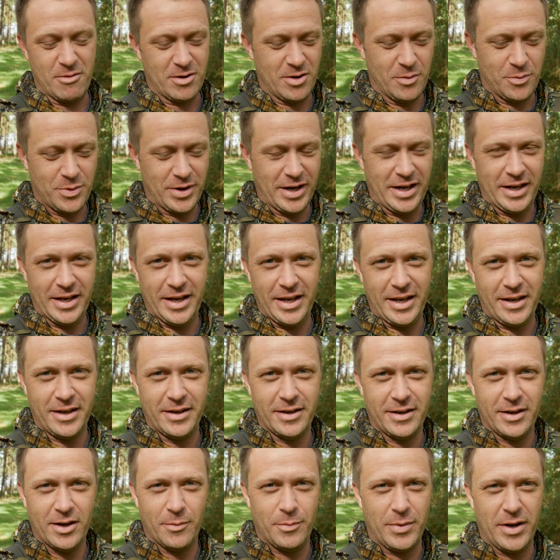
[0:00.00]
completely
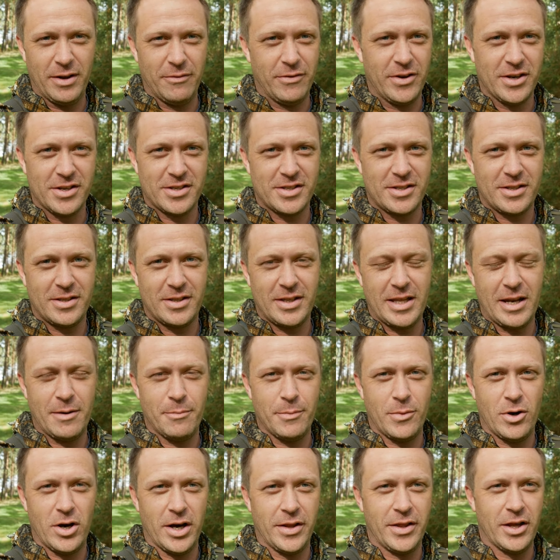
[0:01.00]
oblivious,
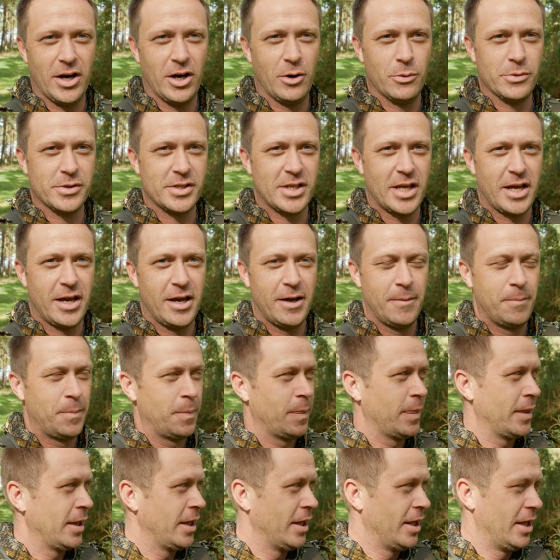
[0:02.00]
didn't mind that I was there.
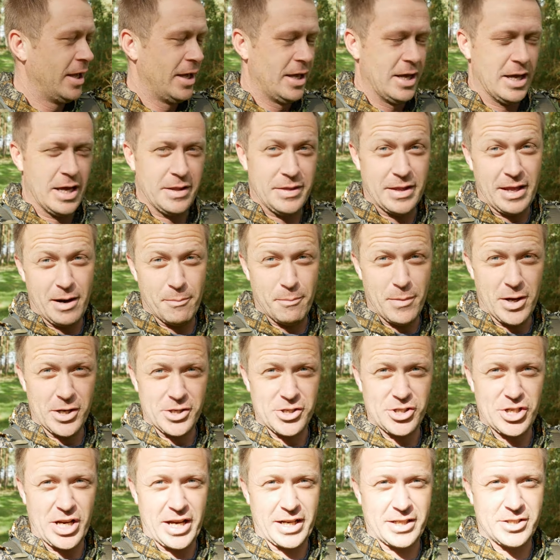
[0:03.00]
And then a
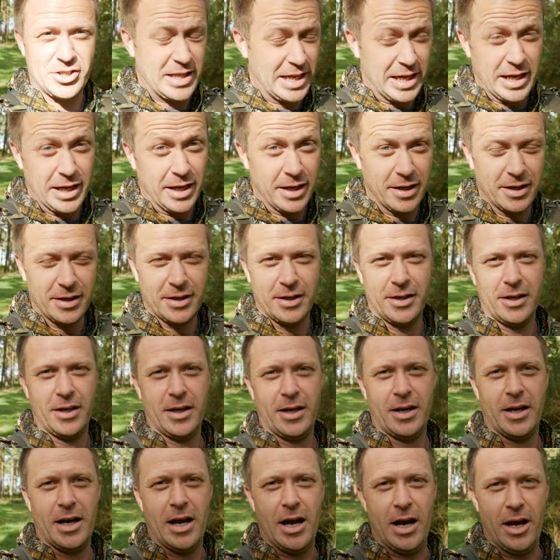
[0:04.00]
muntjac deer
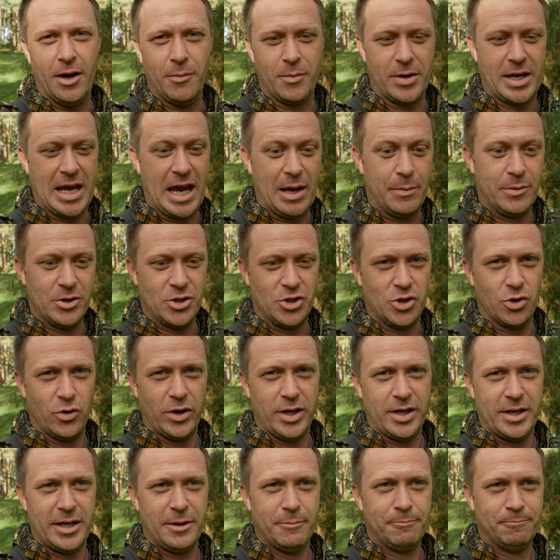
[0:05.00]
came and
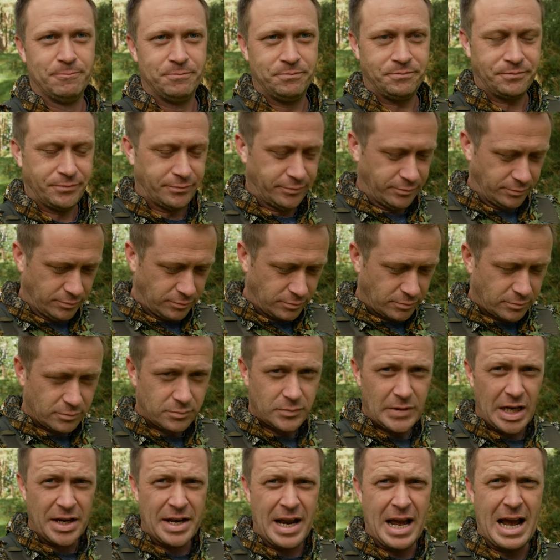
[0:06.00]
joined him.
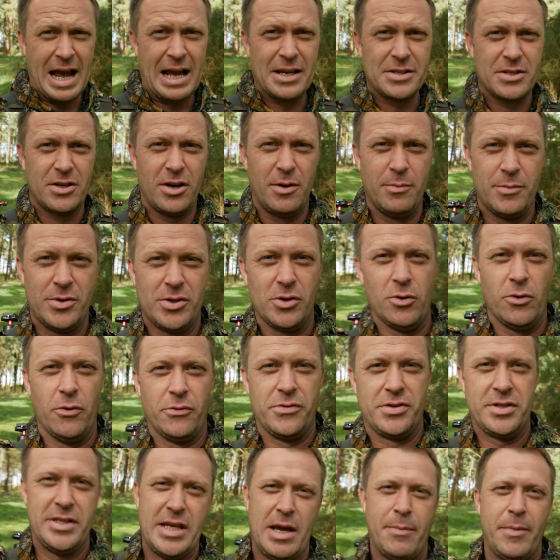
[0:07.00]
Now as I'm
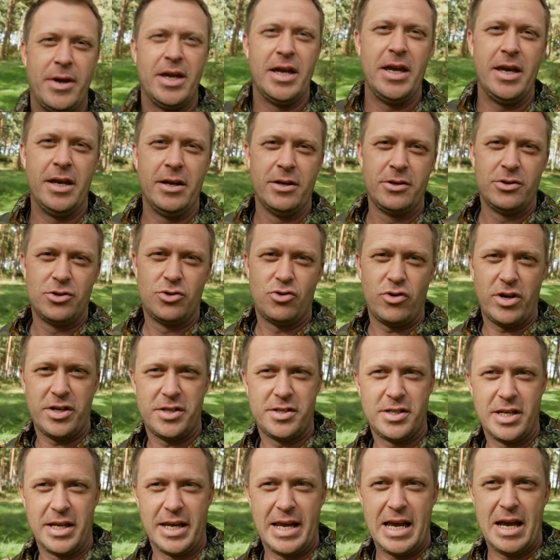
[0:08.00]
sort of semi
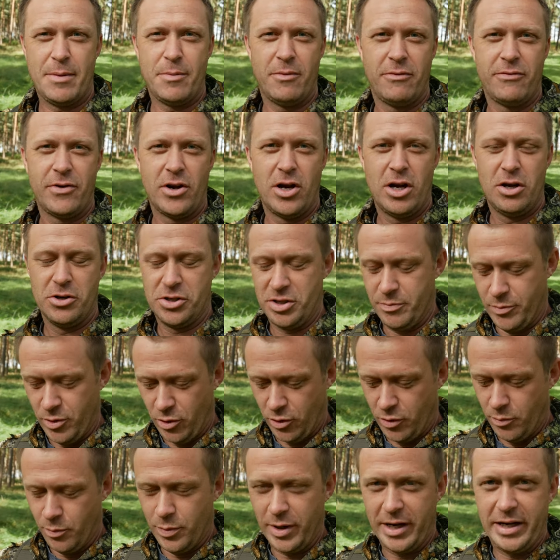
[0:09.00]
dressed in camouflage,
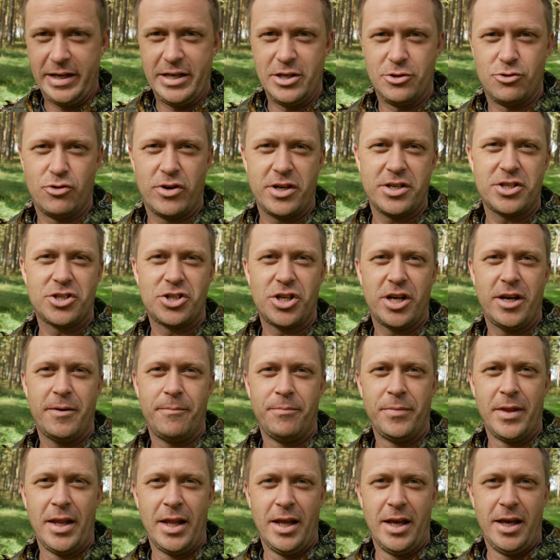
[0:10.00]
I'm not completely dressed
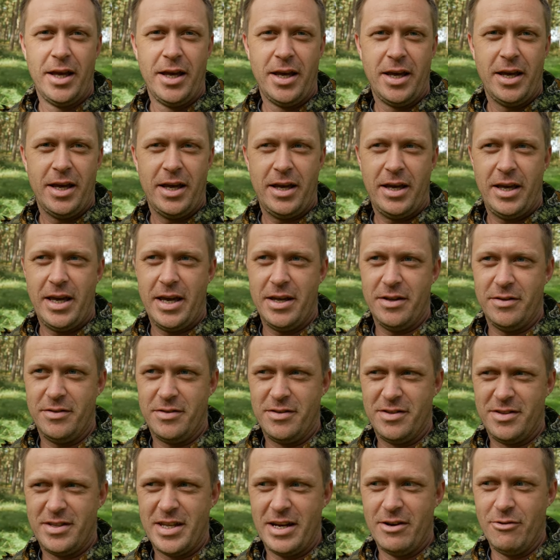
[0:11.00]
yet, it
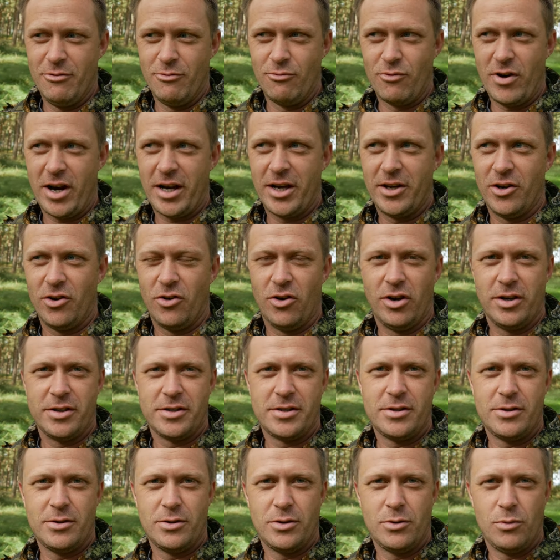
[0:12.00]
didn't
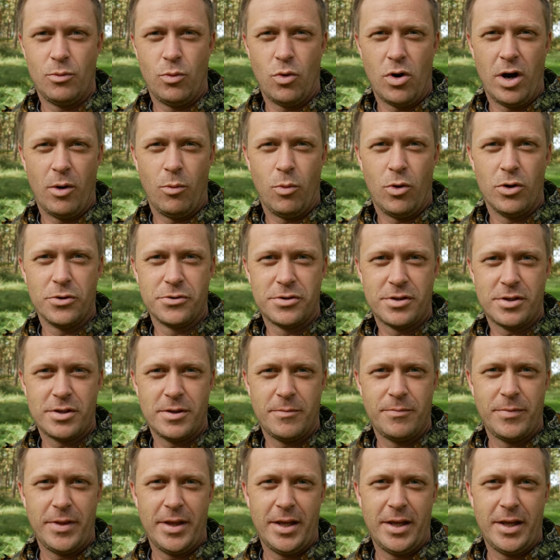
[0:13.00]
recognise what I was.